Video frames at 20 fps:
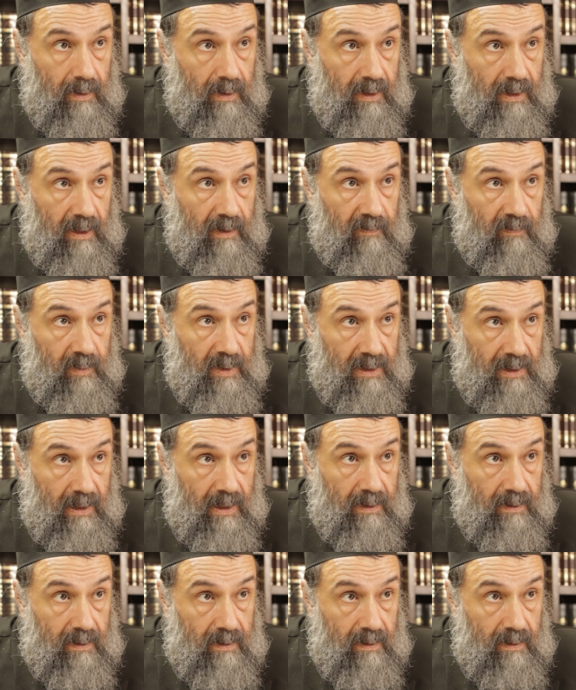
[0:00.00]
gave me
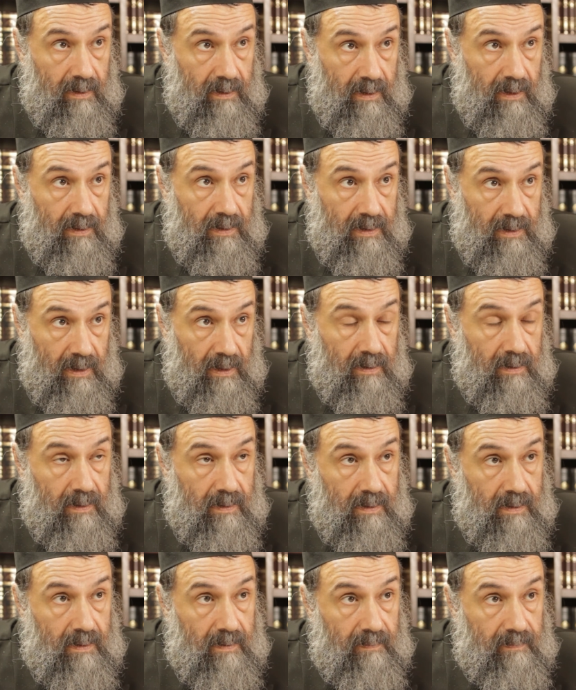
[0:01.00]
that
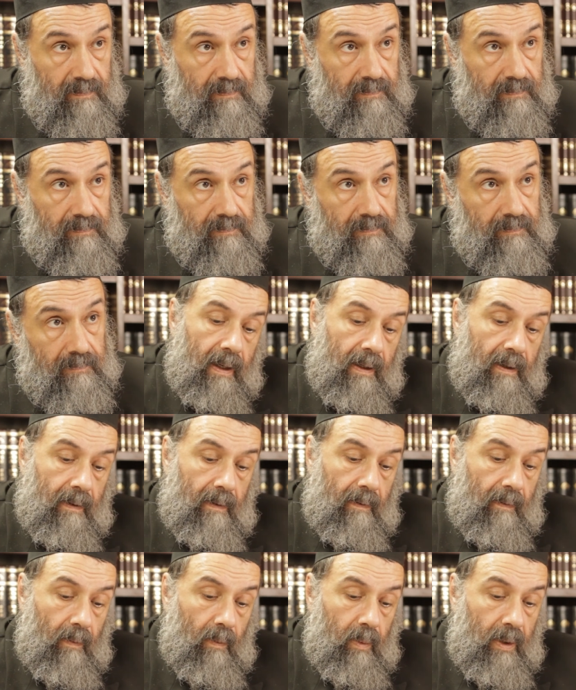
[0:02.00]
sentence.
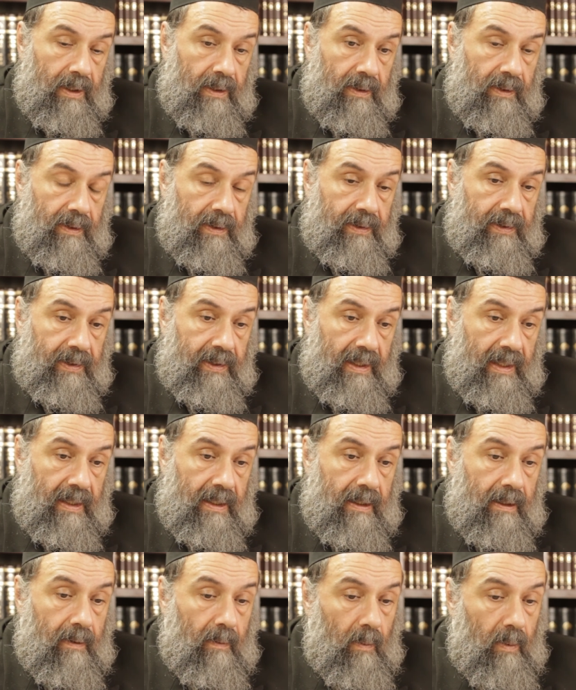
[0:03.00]
When
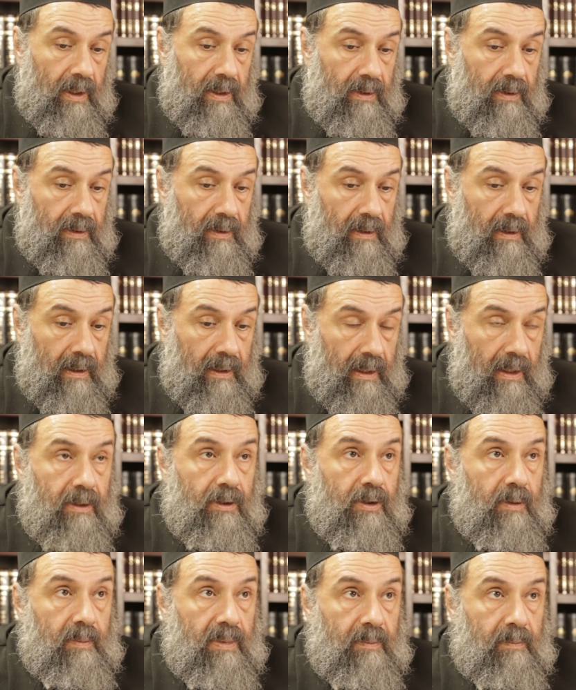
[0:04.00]

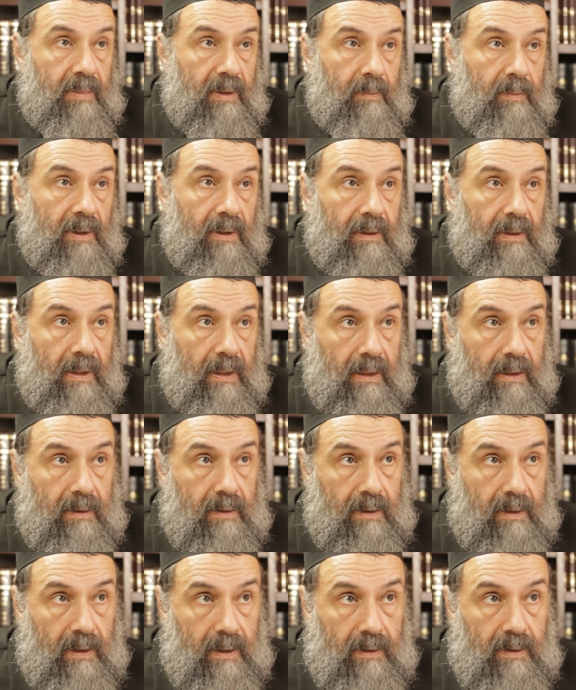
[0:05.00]
KGB people,
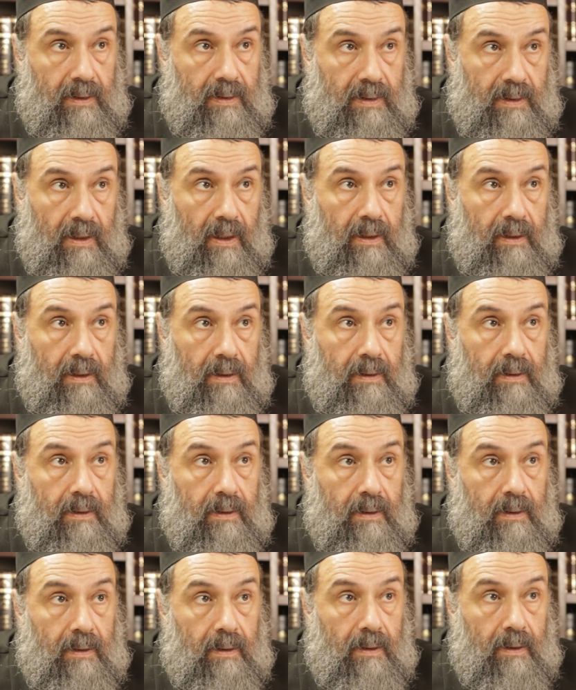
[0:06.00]
they decided
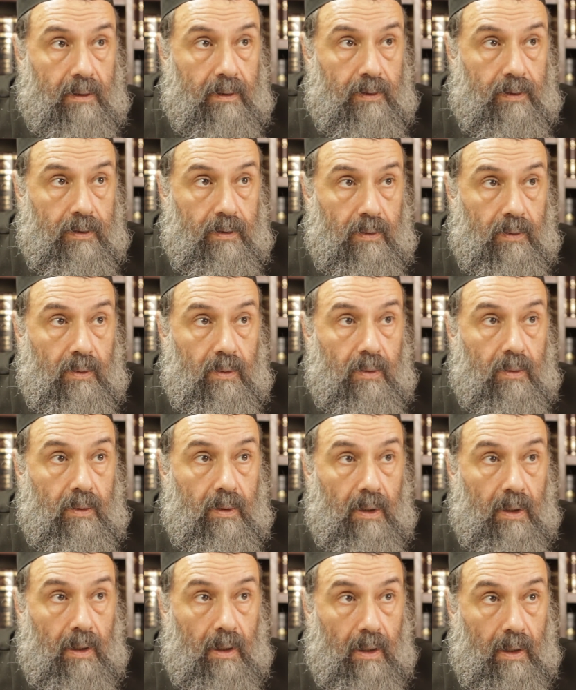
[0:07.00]
to
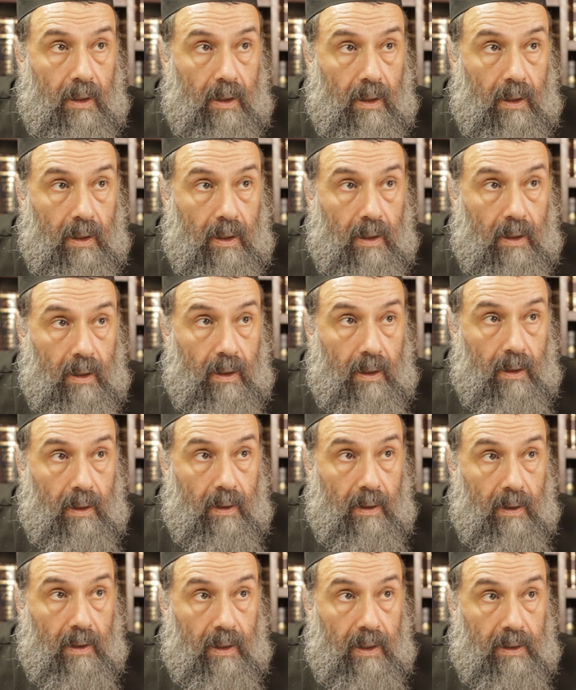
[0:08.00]

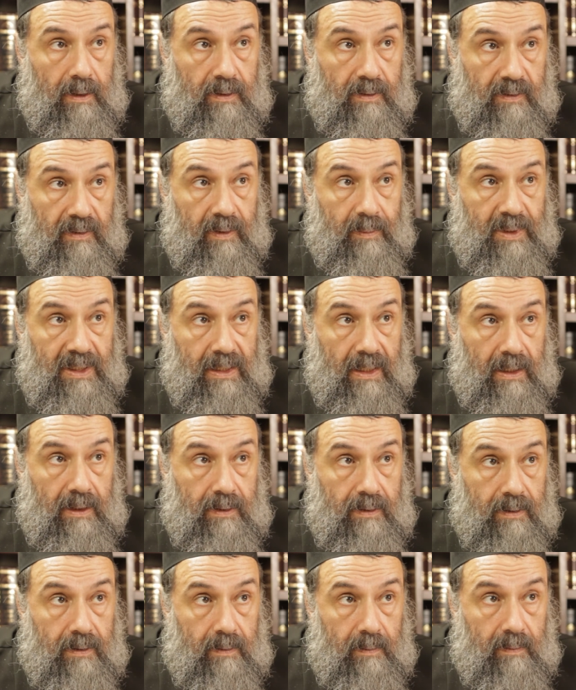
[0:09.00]

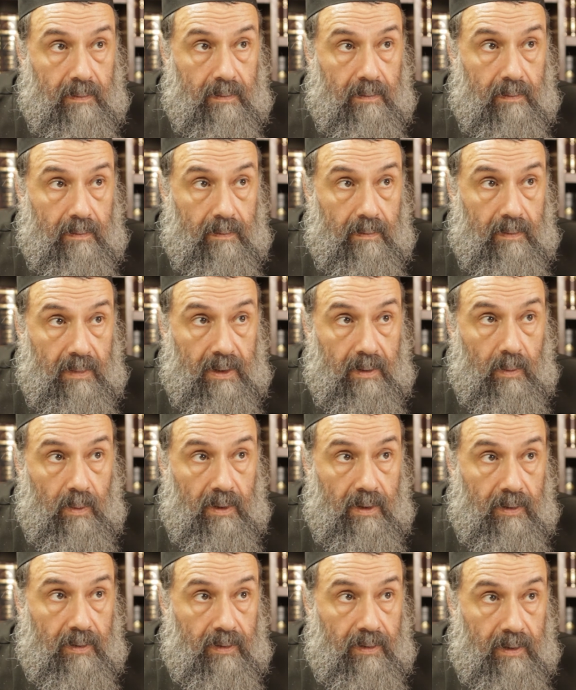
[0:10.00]
incriminate me
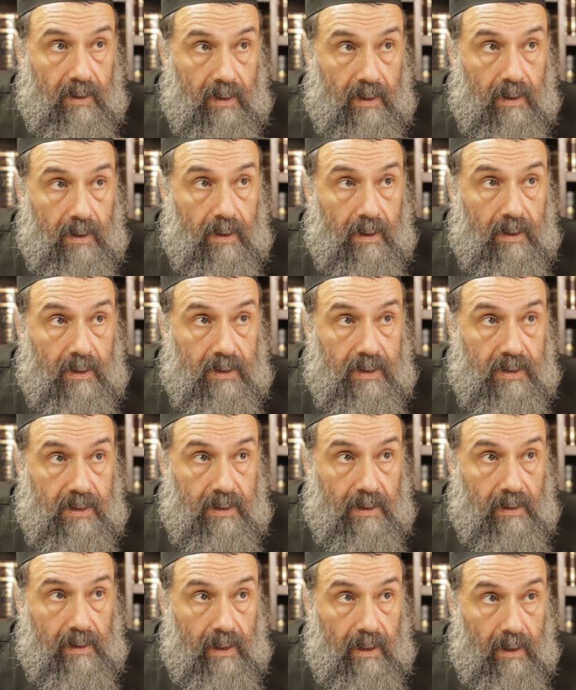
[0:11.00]
with the
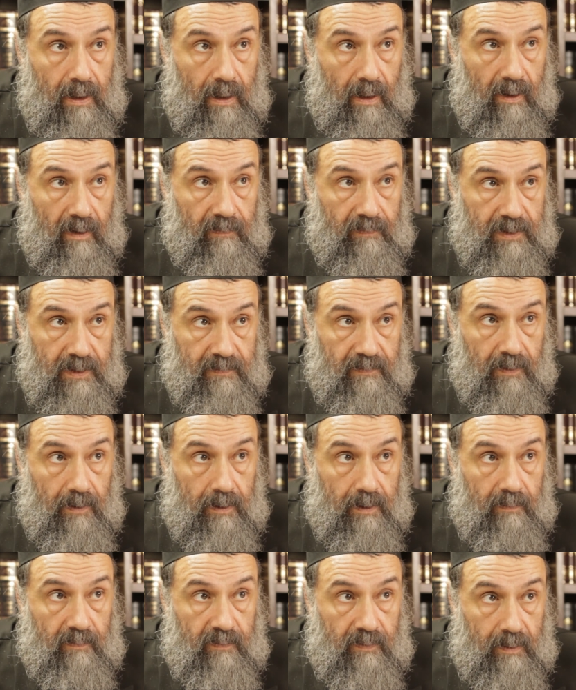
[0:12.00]
stealing of
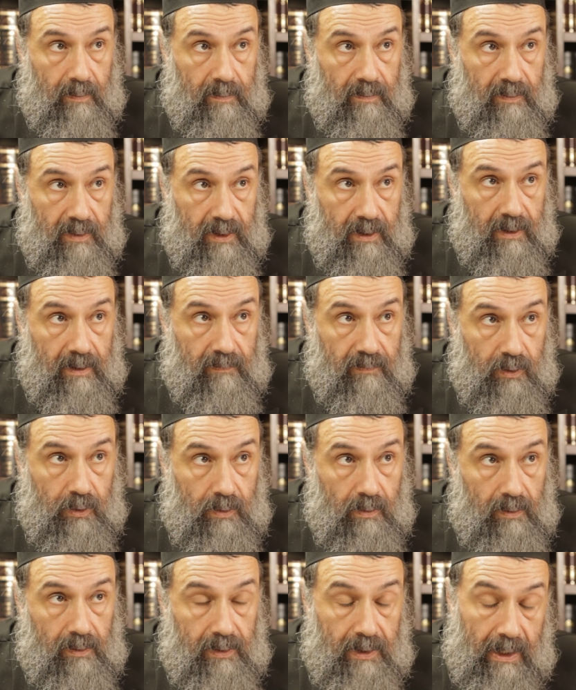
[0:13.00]
Sforim from Kiev
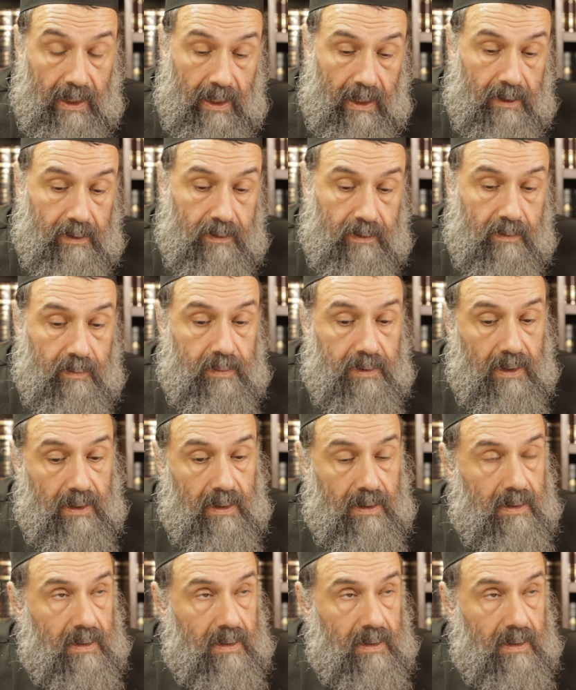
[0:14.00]
Shul, they had to bring